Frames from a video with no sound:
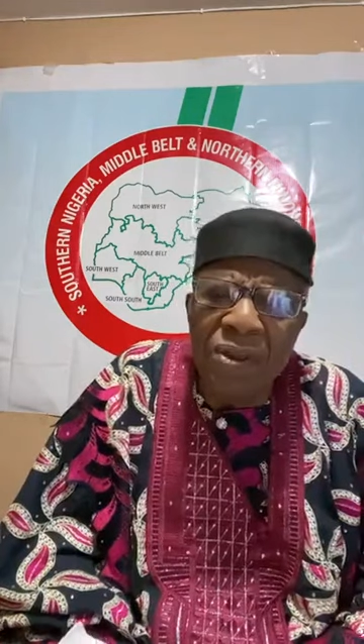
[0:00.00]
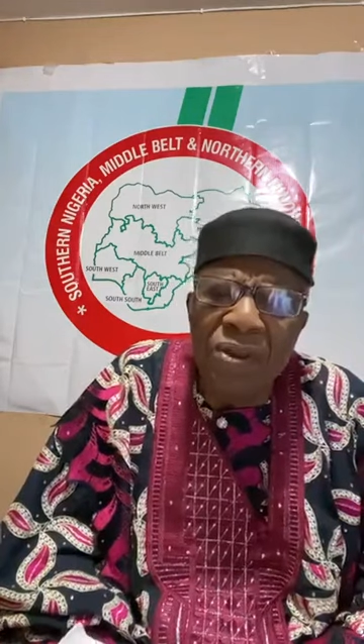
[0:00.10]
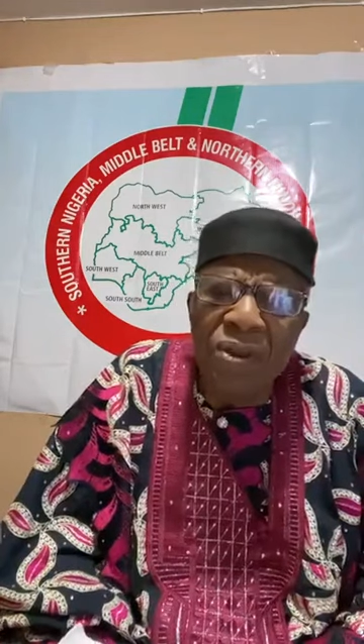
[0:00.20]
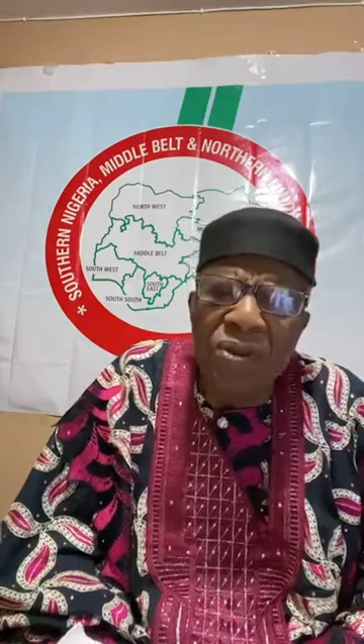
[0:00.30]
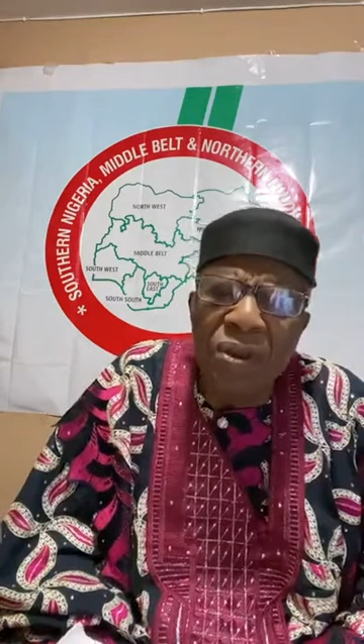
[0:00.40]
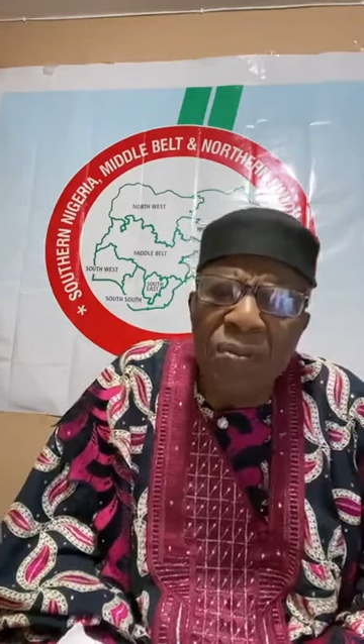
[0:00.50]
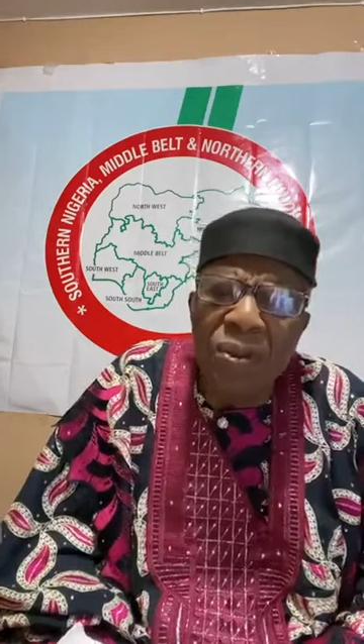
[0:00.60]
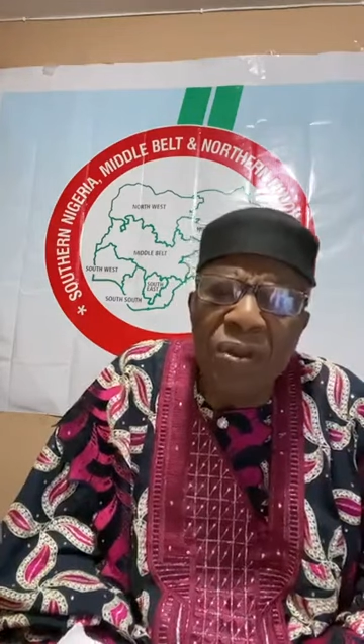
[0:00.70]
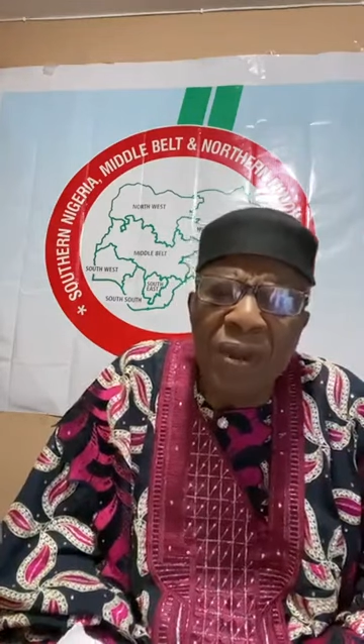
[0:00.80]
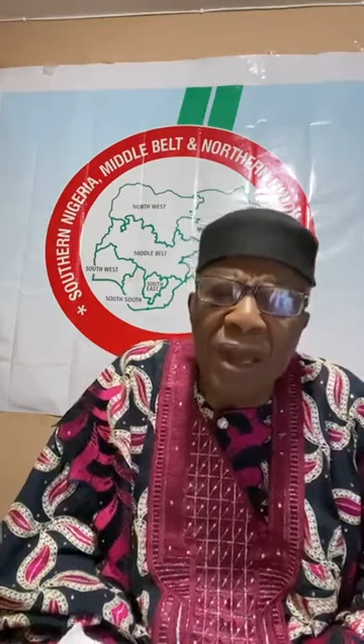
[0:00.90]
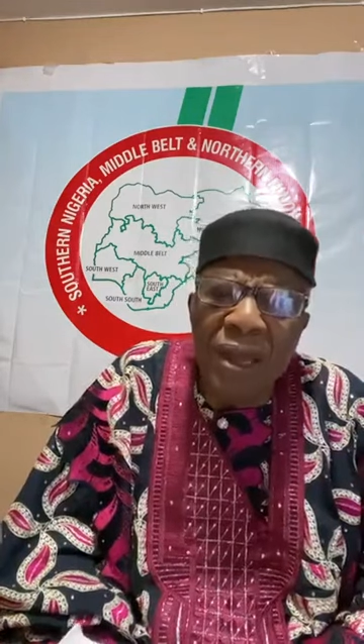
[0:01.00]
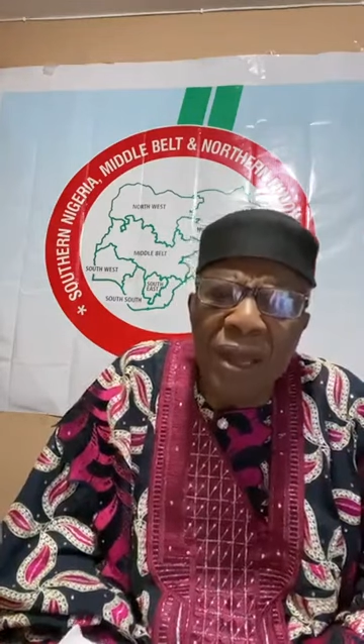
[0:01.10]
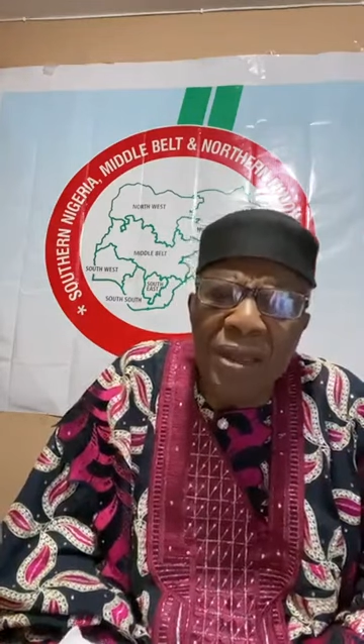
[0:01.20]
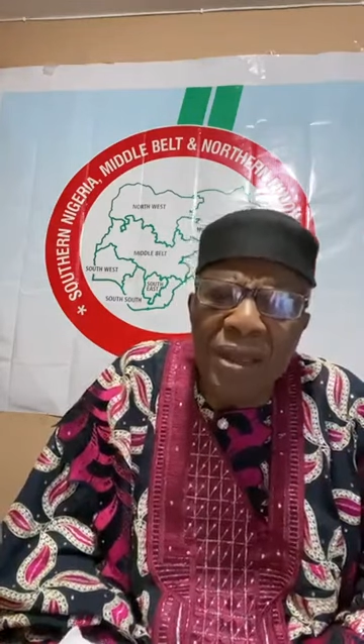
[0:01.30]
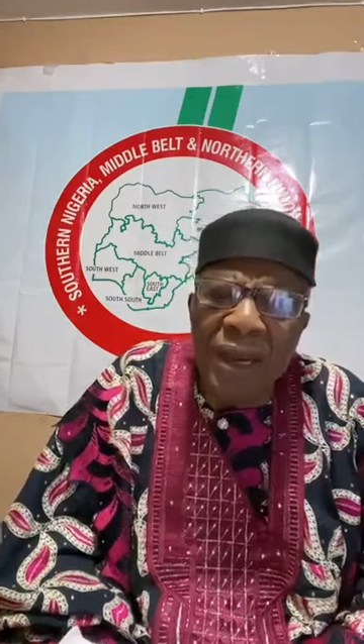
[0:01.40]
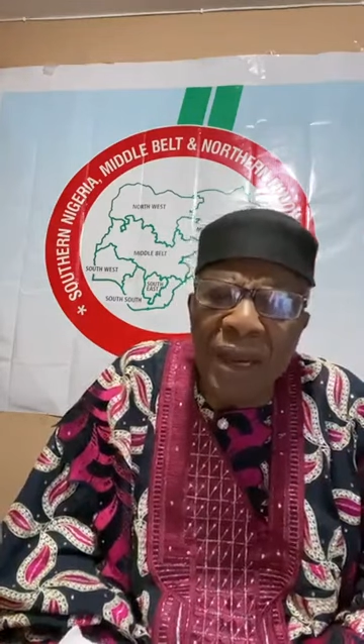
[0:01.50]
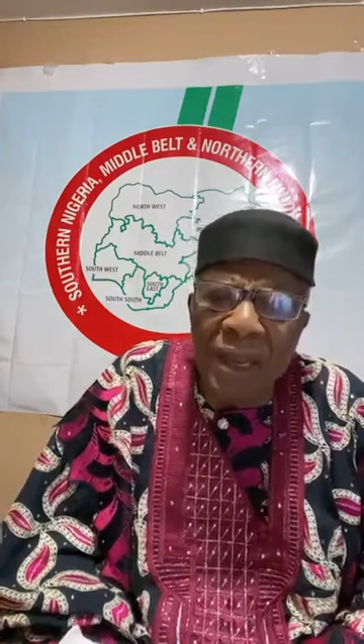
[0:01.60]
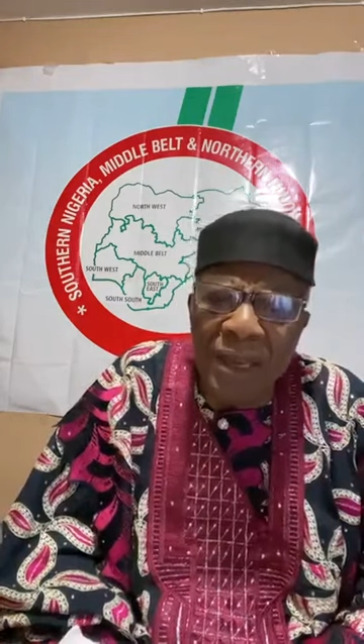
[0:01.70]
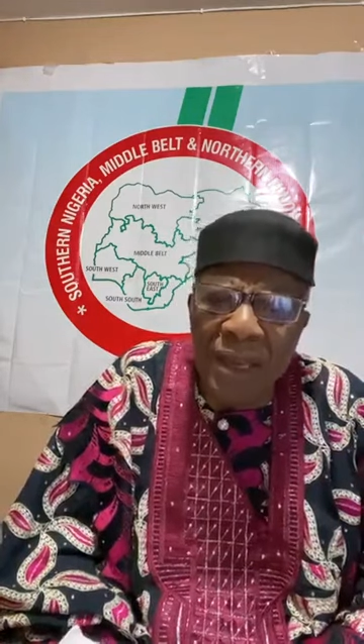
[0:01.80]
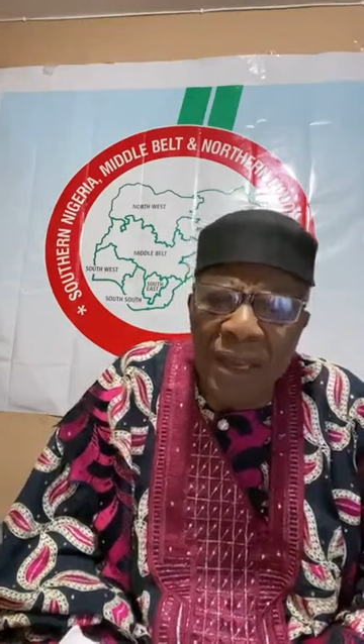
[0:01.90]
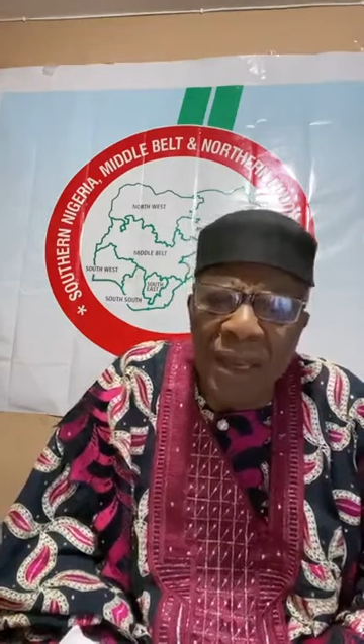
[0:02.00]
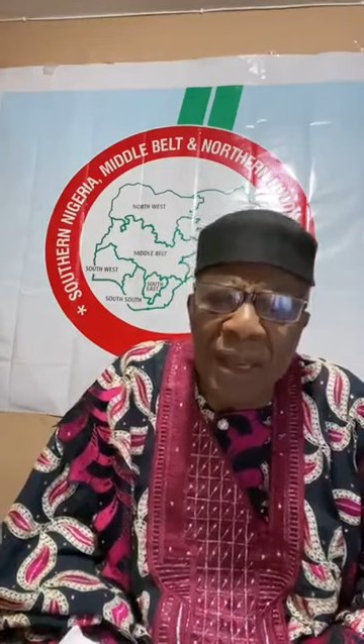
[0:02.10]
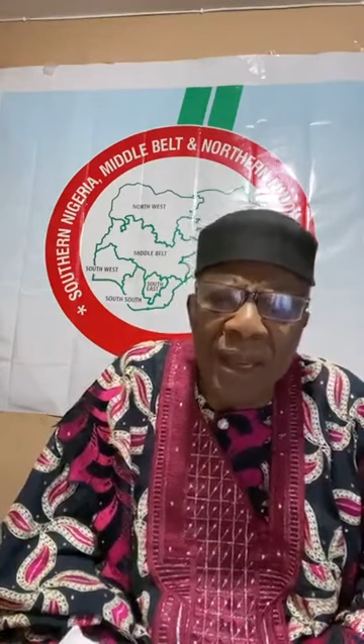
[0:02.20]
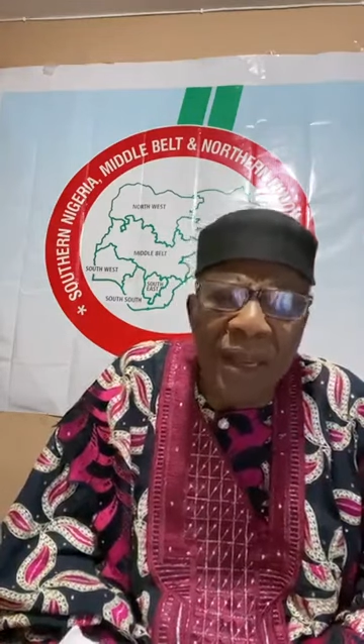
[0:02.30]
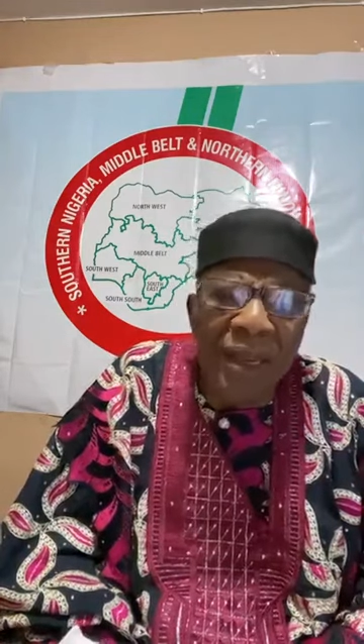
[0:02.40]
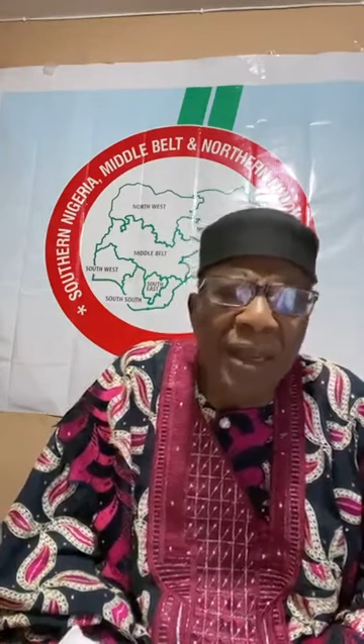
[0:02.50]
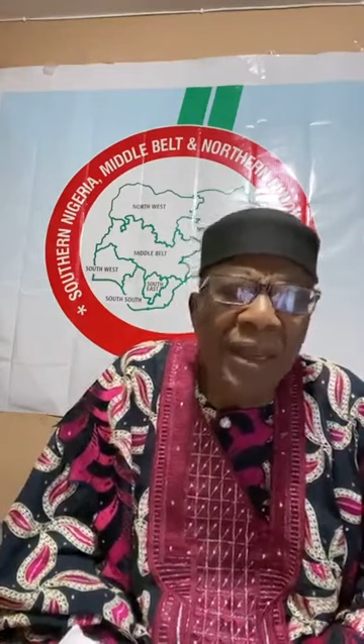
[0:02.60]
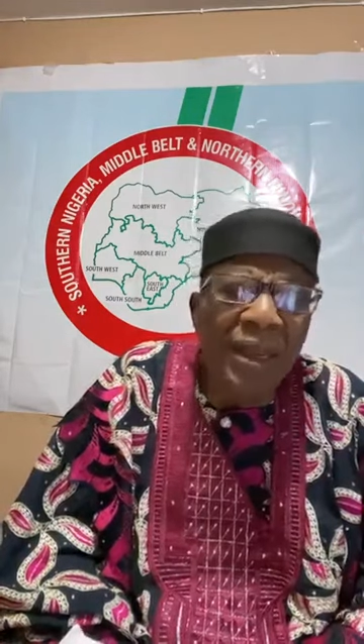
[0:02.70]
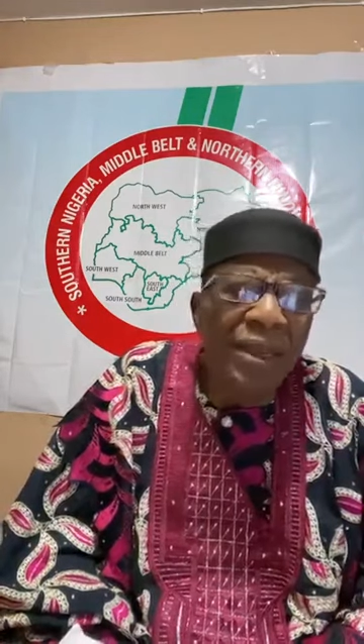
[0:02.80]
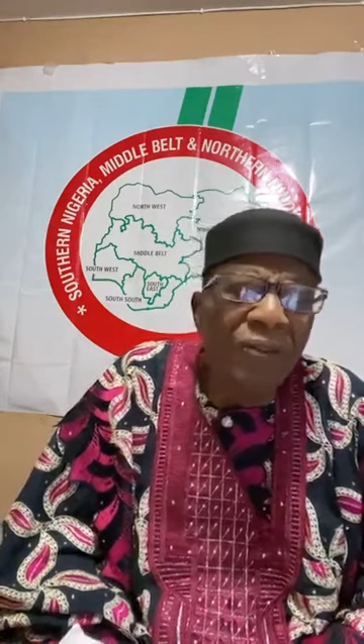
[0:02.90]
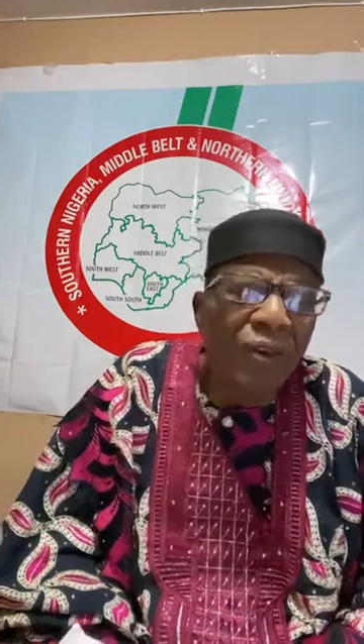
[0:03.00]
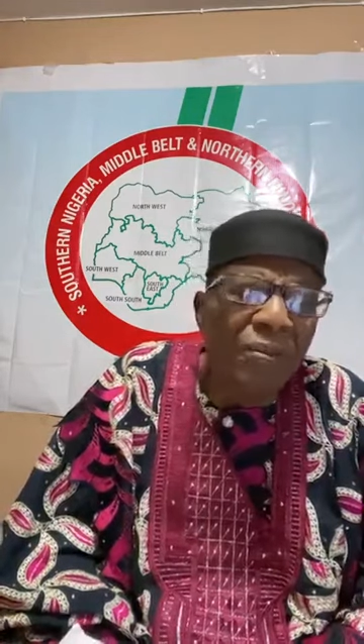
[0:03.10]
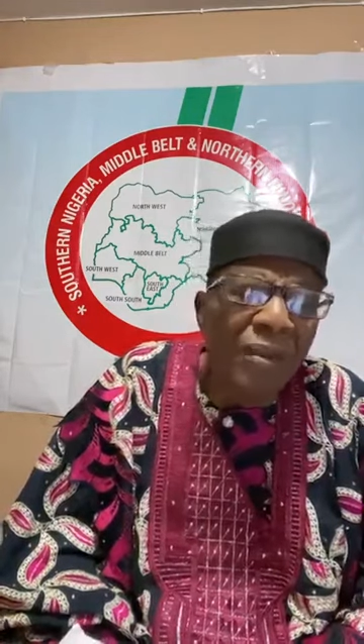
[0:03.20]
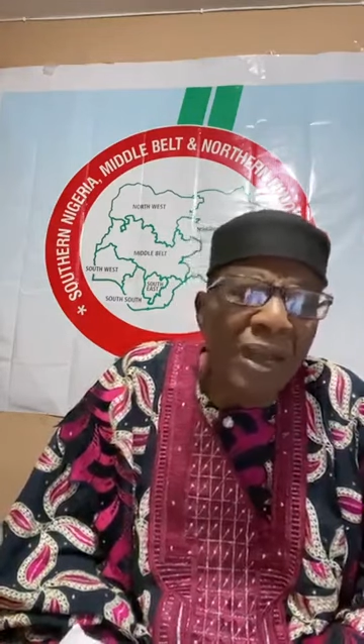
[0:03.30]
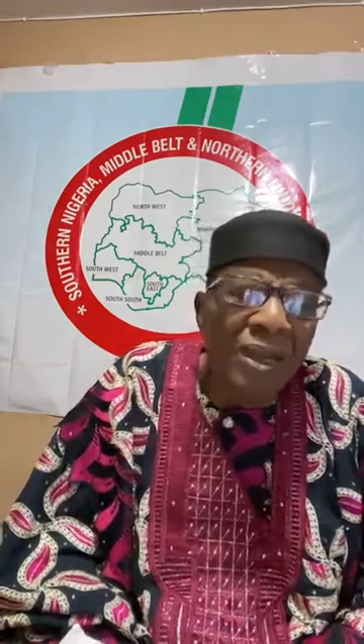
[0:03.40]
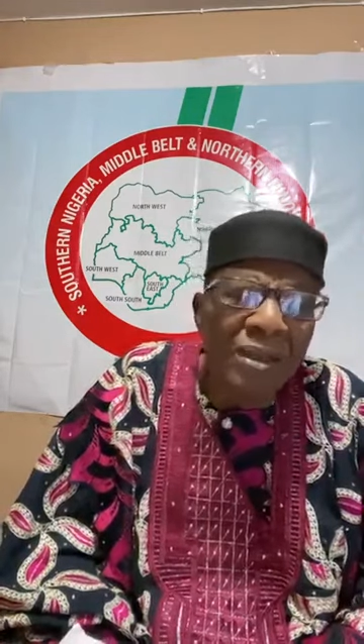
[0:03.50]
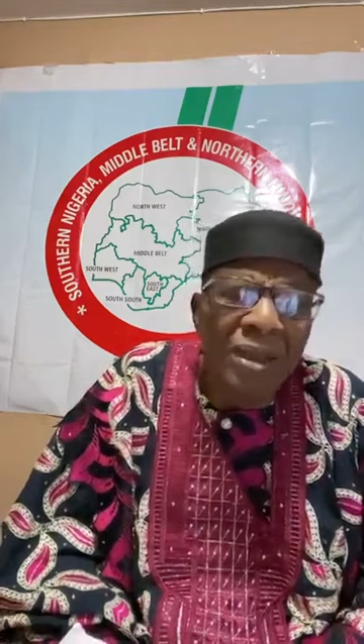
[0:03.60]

Dr. Bukola Saraki, and the former